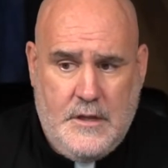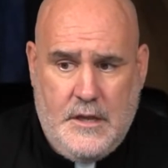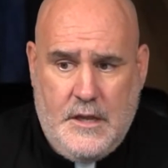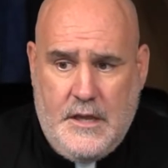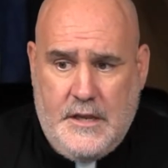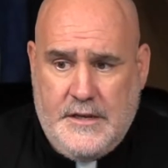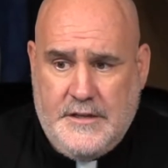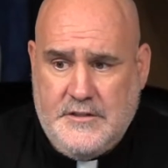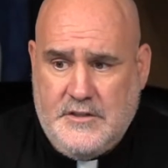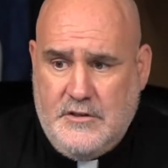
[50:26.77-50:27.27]

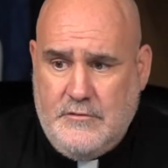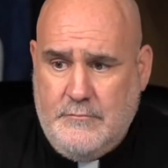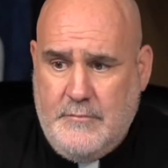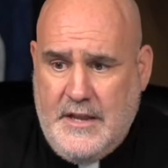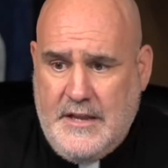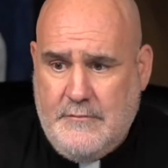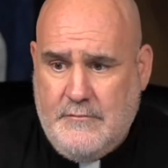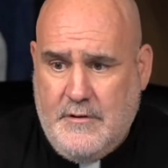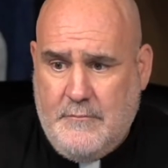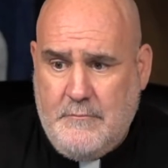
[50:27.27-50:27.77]
And as you
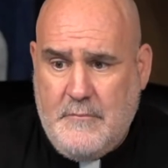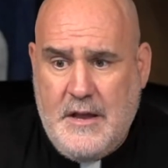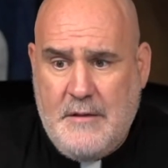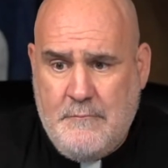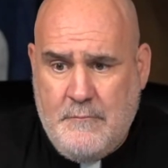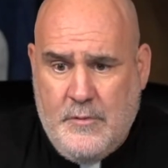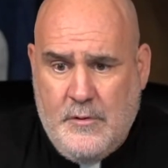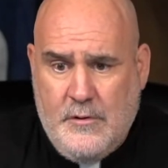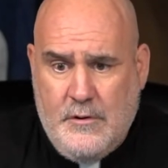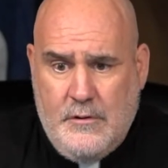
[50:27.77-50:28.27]
may
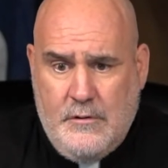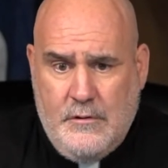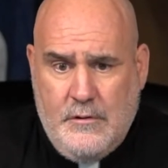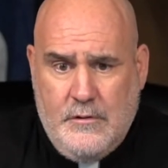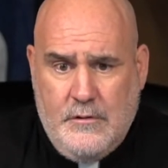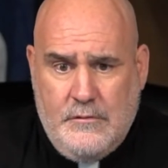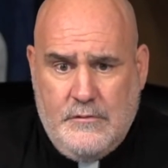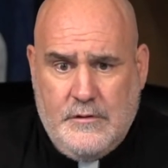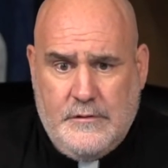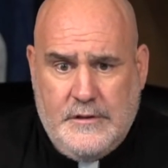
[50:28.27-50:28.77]
remember,
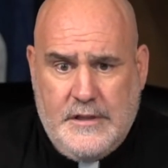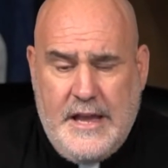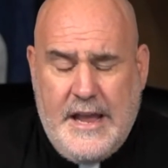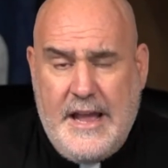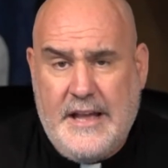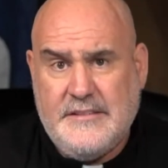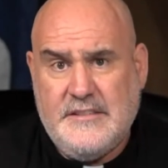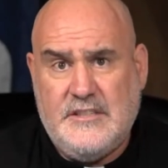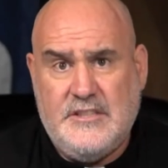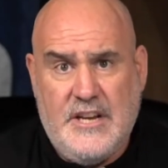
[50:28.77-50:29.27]
the
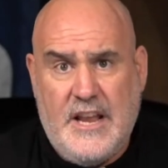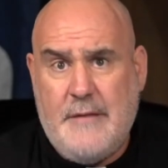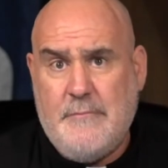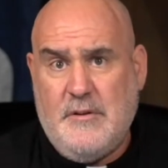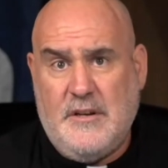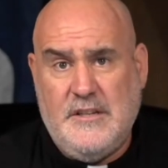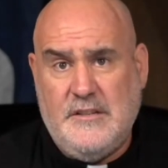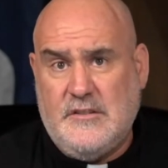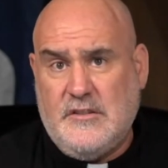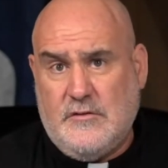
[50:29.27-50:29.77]
last
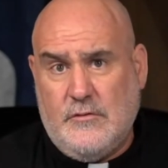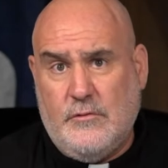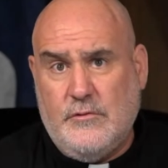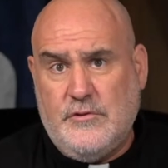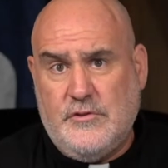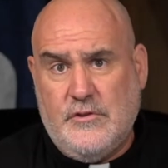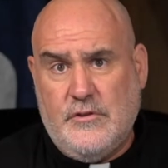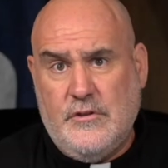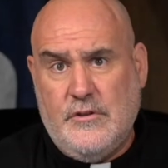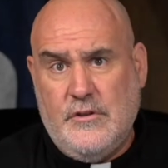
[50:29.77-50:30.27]
Japanese
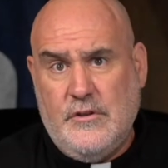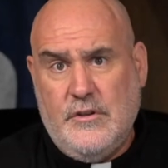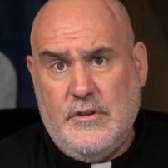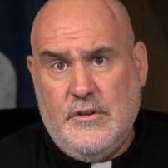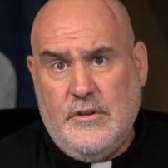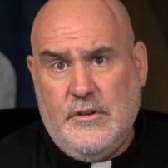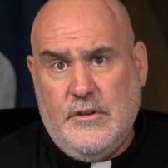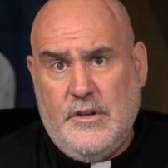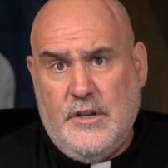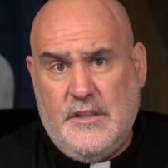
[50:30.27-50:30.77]
soldier
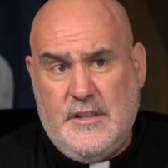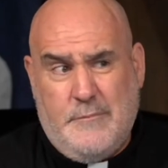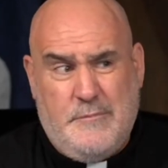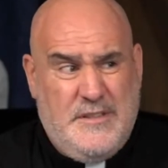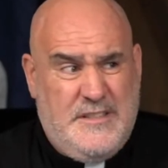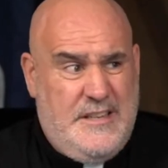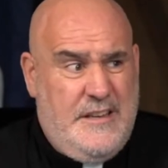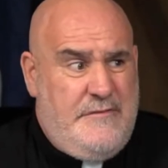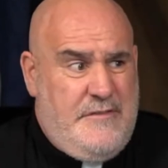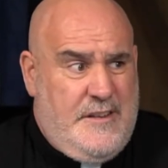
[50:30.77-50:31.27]
in the
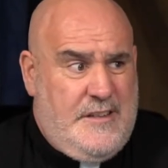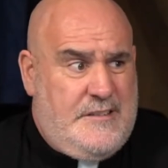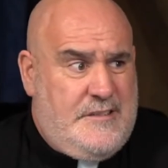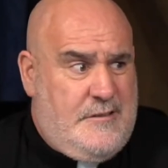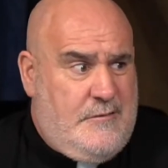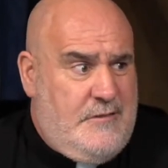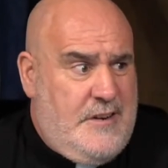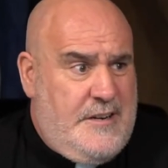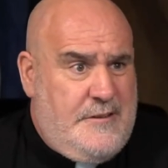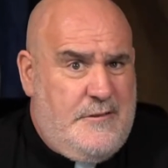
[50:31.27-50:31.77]
Pacific
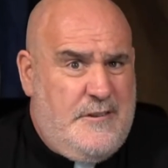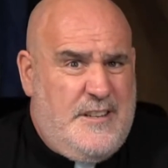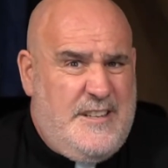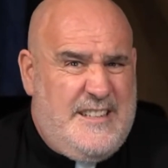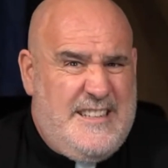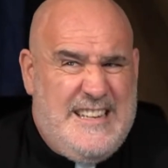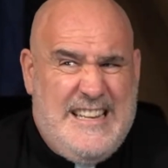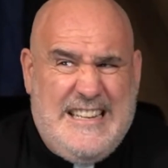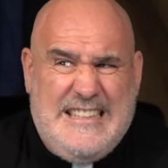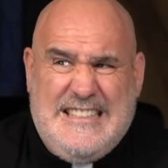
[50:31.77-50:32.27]
surrendered
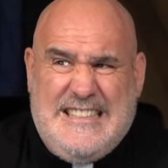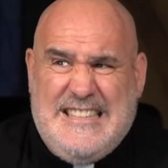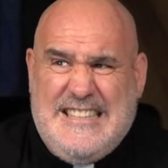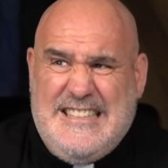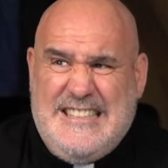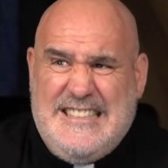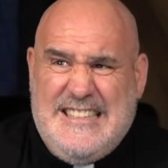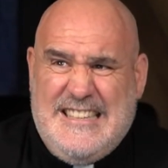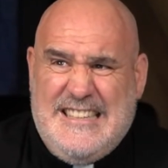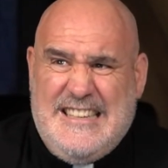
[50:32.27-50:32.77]
in
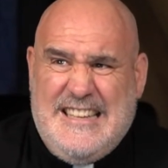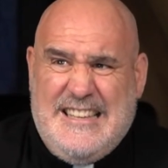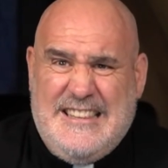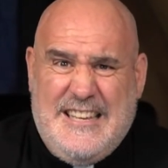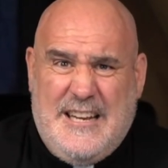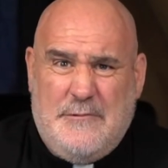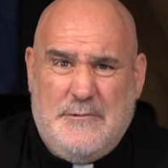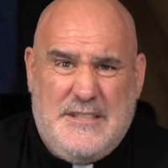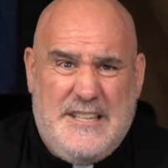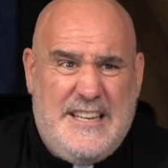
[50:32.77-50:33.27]

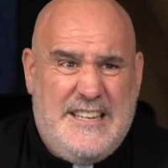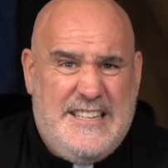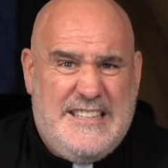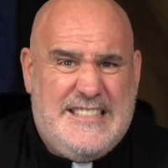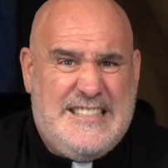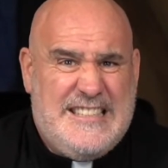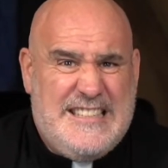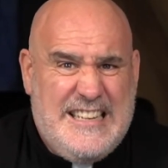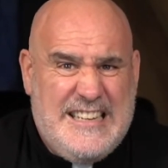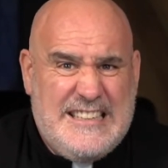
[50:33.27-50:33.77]

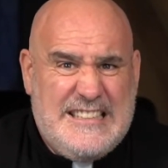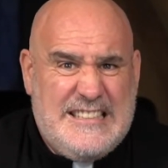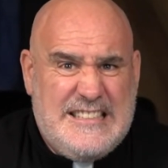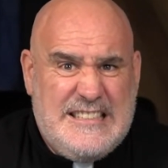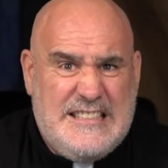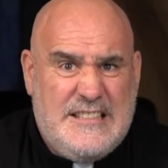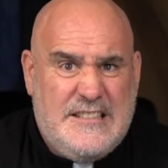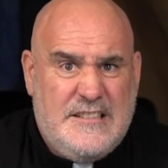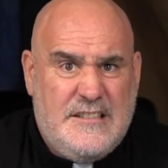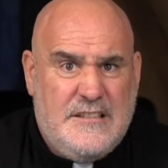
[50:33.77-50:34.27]

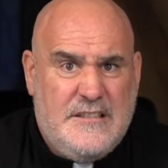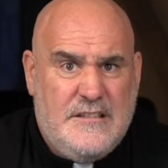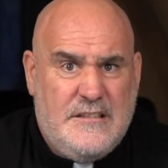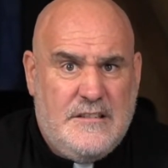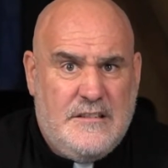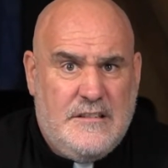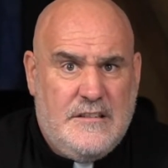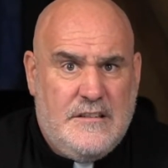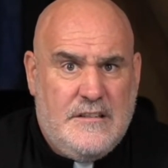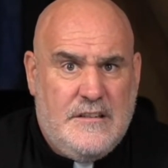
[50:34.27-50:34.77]
86.
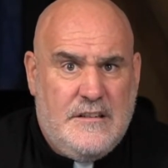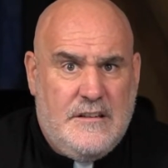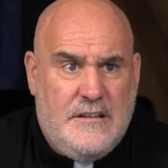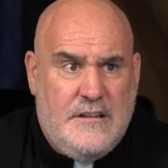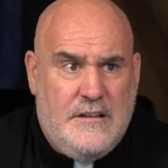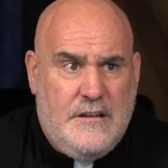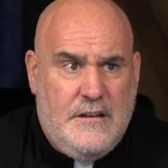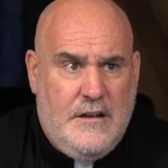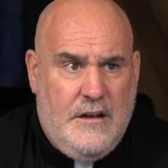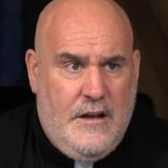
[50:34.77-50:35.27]

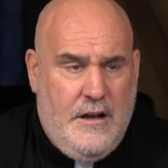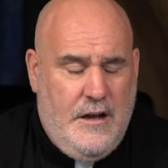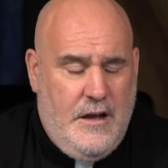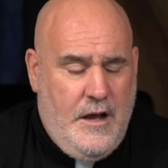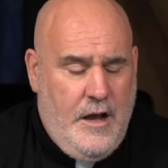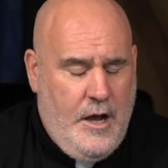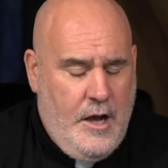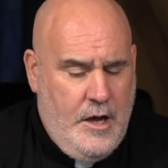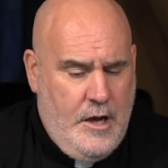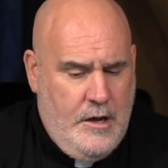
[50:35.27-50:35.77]

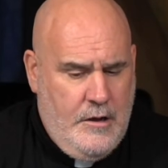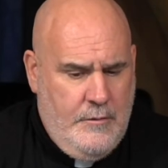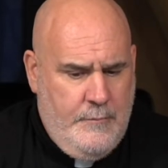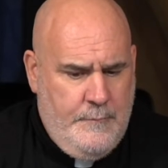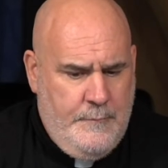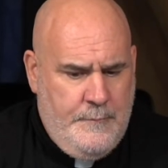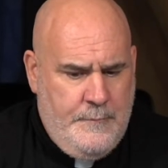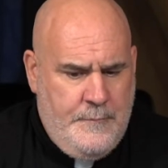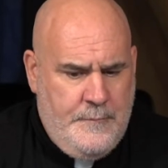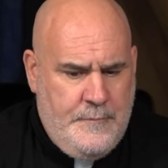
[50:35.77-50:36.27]

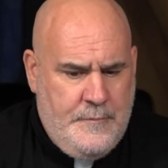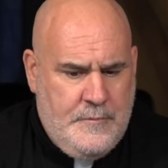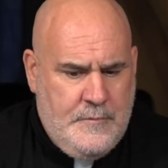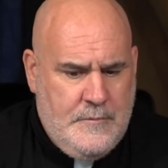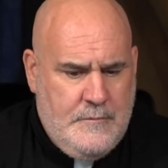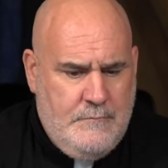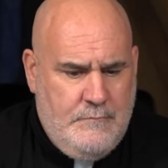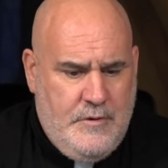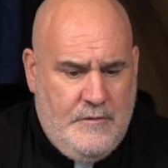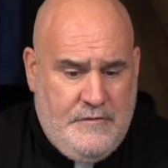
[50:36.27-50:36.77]
But
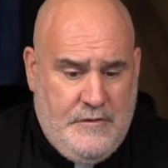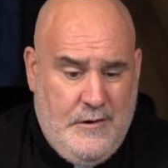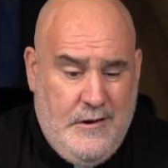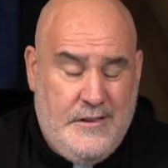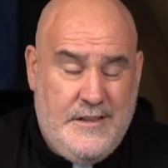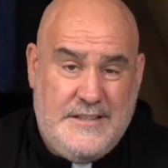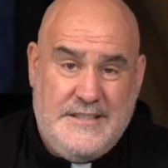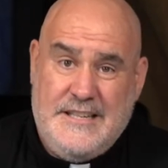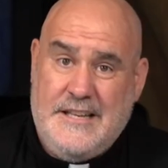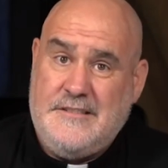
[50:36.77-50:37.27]
for all
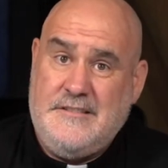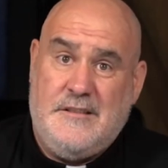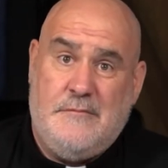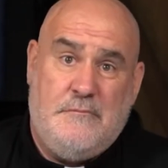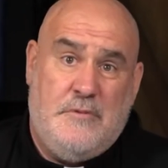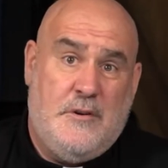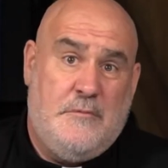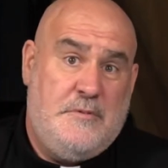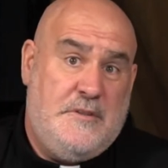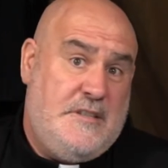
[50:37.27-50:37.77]
intents and
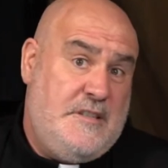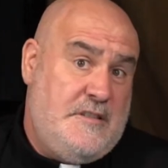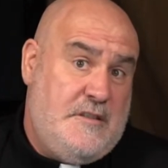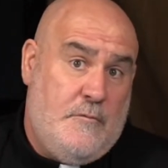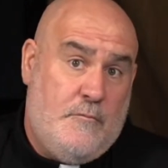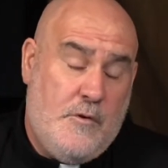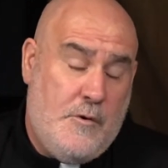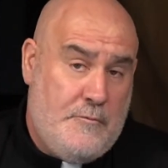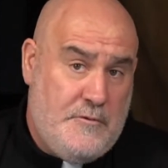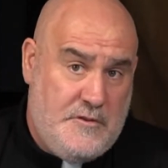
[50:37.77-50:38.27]
purposes, the
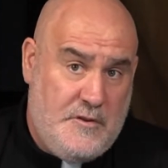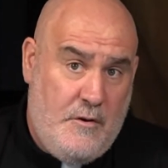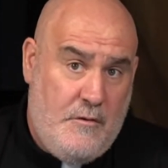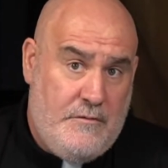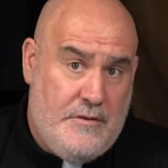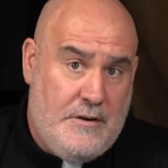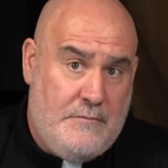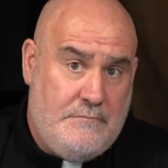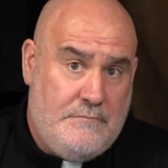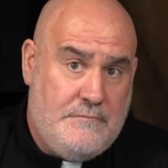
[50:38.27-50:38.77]
war was
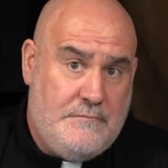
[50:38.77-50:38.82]
over.